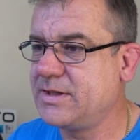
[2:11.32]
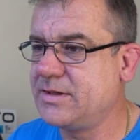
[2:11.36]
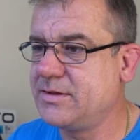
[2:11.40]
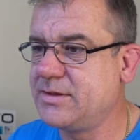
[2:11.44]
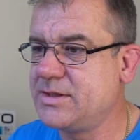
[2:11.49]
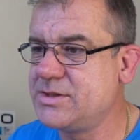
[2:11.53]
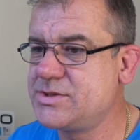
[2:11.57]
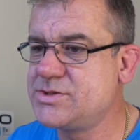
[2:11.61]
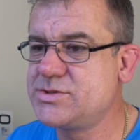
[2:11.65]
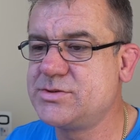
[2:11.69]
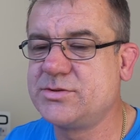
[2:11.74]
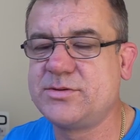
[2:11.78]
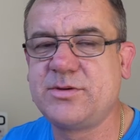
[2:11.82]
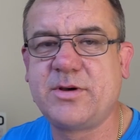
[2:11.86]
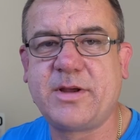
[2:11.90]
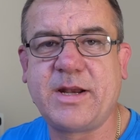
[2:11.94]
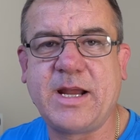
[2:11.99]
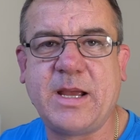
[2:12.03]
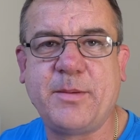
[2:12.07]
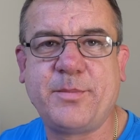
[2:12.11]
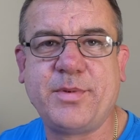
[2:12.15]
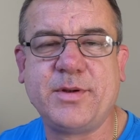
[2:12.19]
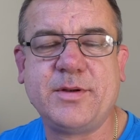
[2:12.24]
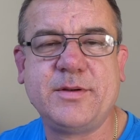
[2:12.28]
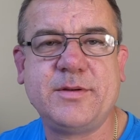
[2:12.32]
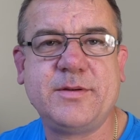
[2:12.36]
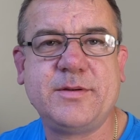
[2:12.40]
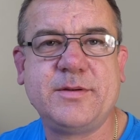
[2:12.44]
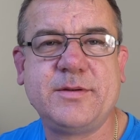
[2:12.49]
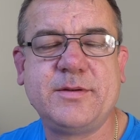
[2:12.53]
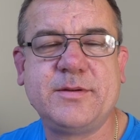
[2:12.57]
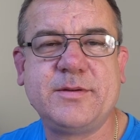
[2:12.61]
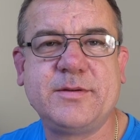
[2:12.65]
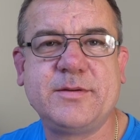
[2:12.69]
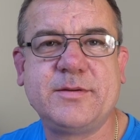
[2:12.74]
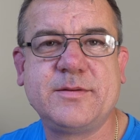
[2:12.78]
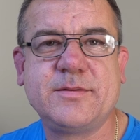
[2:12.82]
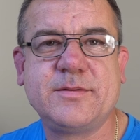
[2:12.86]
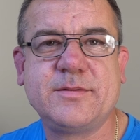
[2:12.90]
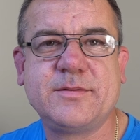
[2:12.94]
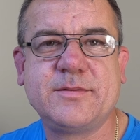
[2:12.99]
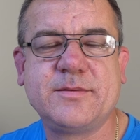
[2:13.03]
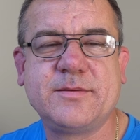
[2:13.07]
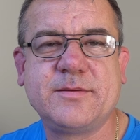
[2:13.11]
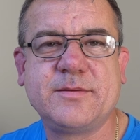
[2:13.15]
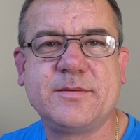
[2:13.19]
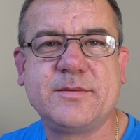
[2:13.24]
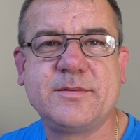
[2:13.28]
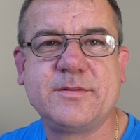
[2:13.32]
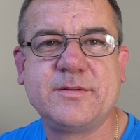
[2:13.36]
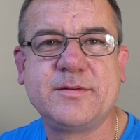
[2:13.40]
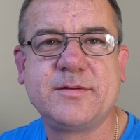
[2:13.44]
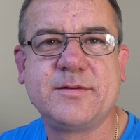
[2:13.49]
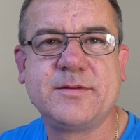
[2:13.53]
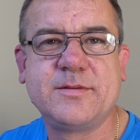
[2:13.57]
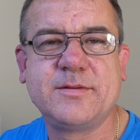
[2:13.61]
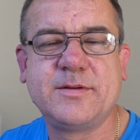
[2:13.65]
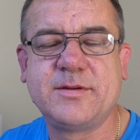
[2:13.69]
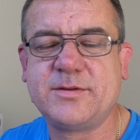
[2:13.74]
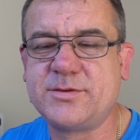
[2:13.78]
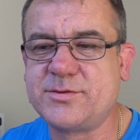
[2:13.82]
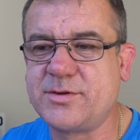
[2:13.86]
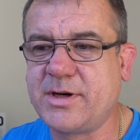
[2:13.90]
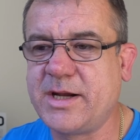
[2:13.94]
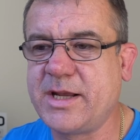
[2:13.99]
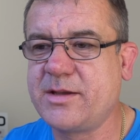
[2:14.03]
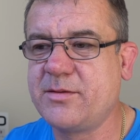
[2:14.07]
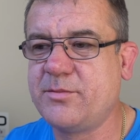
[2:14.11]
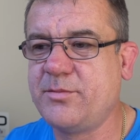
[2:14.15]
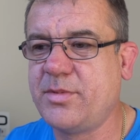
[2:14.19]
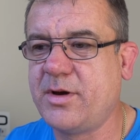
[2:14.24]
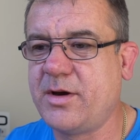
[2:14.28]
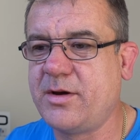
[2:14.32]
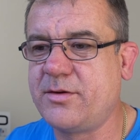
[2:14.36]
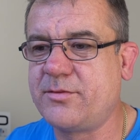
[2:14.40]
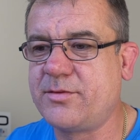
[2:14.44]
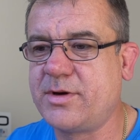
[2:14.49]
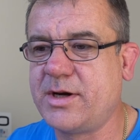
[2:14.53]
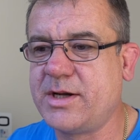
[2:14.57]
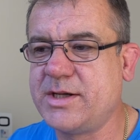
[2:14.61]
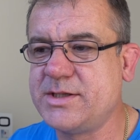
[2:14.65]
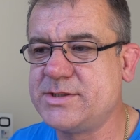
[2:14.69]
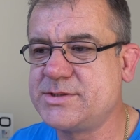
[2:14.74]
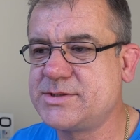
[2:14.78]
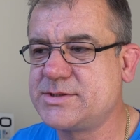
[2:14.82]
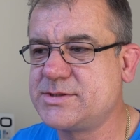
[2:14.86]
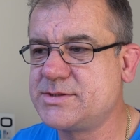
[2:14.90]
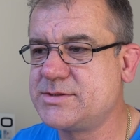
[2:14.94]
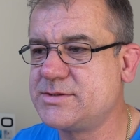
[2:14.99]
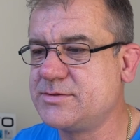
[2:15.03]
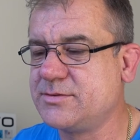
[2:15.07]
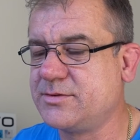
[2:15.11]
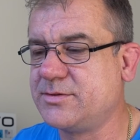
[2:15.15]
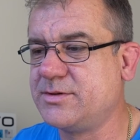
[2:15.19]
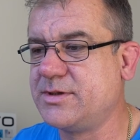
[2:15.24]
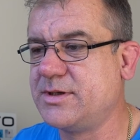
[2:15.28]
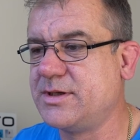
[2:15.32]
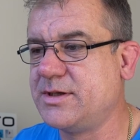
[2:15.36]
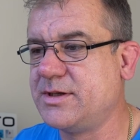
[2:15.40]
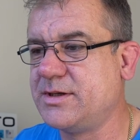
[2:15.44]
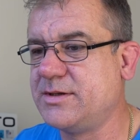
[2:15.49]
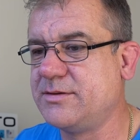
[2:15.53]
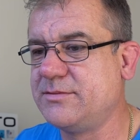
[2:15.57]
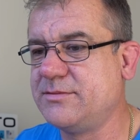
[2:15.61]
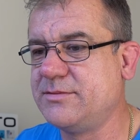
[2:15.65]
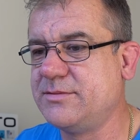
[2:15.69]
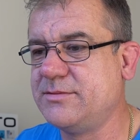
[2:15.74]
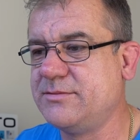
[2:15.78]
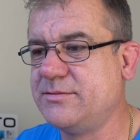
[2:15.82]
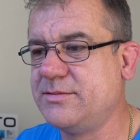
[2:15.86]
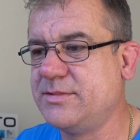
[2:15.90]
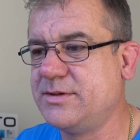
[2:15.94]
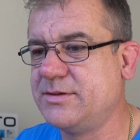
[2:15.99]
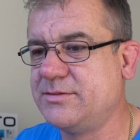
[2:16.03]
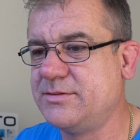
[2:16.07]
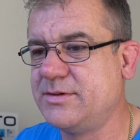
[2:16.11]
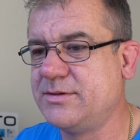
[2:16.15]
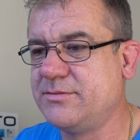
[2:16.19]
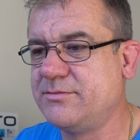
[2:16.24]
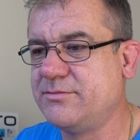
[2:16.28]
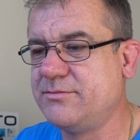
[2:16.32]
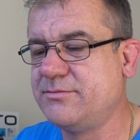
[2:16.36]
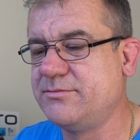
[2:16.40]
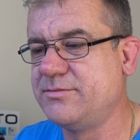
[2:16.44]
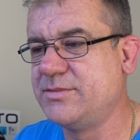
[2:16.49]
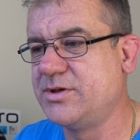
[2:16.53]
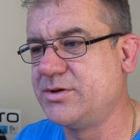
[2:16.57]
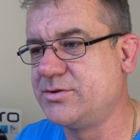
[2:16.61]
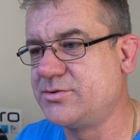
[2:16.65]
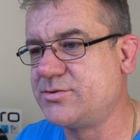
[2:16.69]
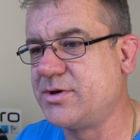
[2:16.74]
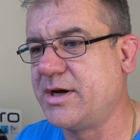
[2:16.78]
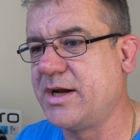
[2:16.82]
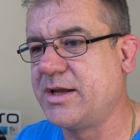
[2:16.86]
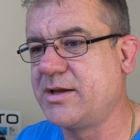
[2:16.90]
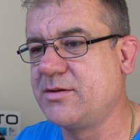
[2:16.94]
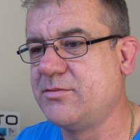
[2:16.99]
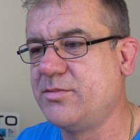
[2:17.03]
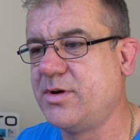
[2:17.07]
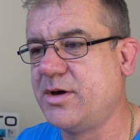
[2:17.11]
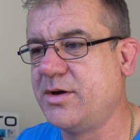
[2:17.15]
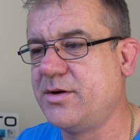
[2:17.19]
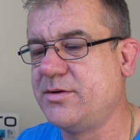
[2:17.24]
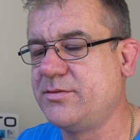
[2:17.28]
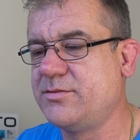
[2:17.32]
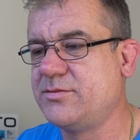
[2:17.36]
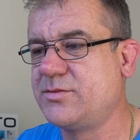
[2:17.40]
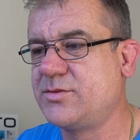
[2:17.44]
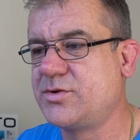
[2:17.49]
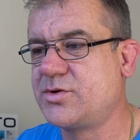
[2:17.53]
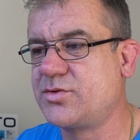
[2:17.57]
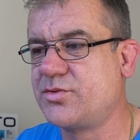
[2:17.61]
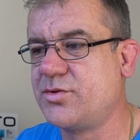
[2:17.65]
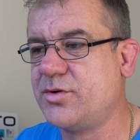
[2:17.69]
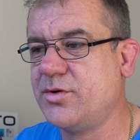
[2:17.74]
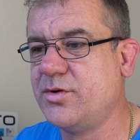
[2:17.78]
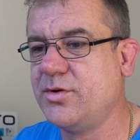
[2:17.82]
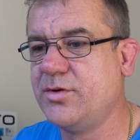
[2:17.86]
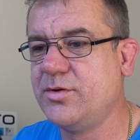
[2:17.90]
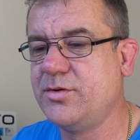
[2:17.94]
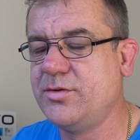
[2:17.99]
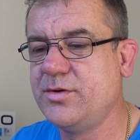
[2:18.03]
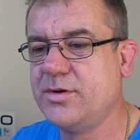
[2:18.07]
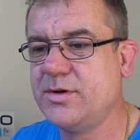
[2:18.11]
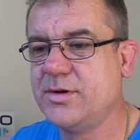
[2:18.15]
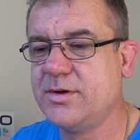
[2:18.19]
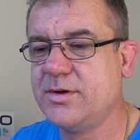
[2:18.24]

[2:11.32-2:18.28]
This should not happen. The Dragon Boat race or the Dragon Boat crew,